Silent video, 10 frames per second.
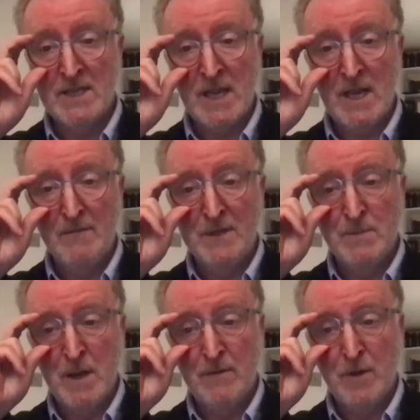I love the
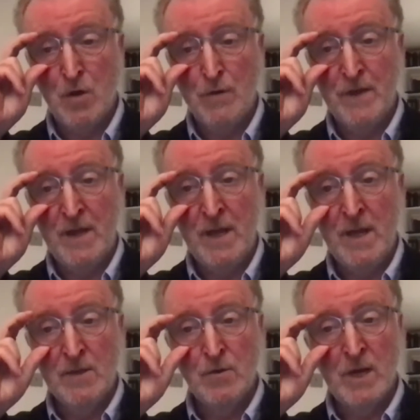smell of coffee,
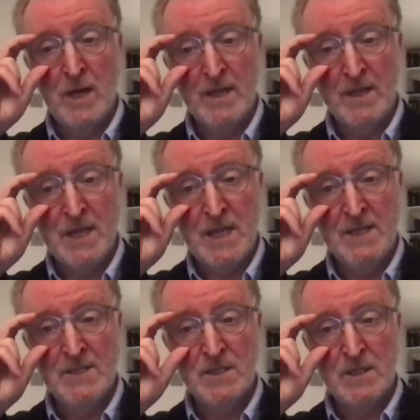don't like the
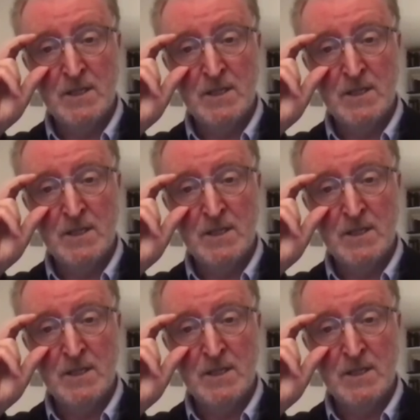taste.